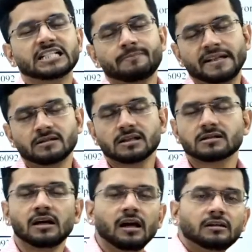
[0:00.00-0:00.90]

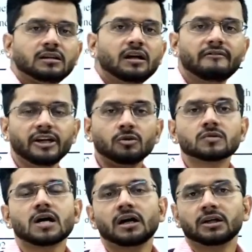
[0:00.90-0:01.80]
expenses, the
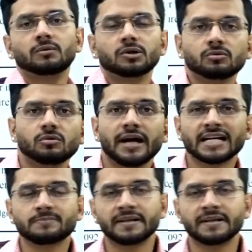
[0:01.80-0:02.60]
revenues are equal to